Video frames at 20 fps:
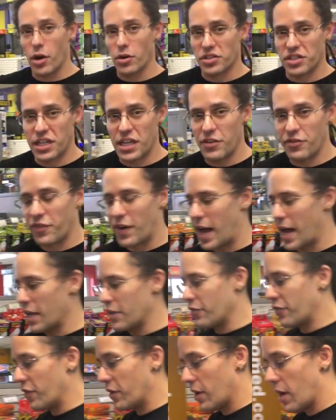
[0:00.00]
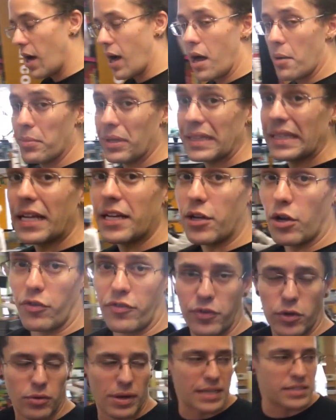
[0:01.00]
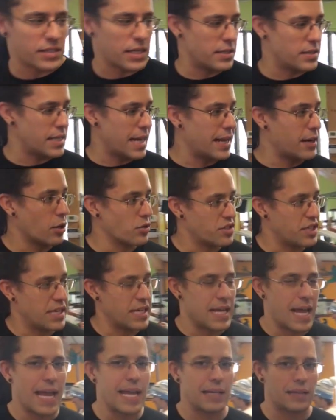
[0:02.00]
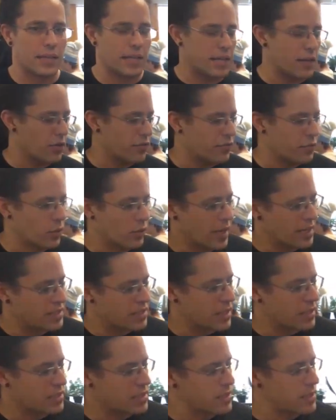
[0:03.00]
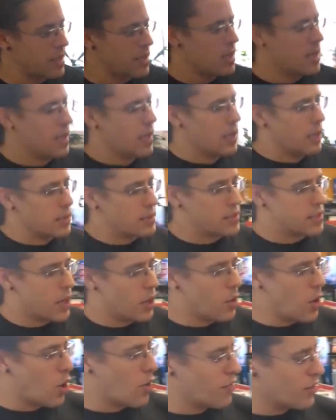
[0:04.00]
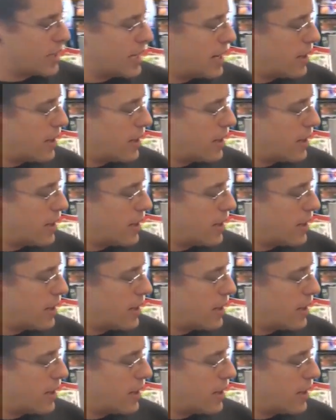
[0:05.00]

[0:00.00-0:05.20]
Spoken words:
our T5 linear fluorescence and our T8 linear fluorescence. So over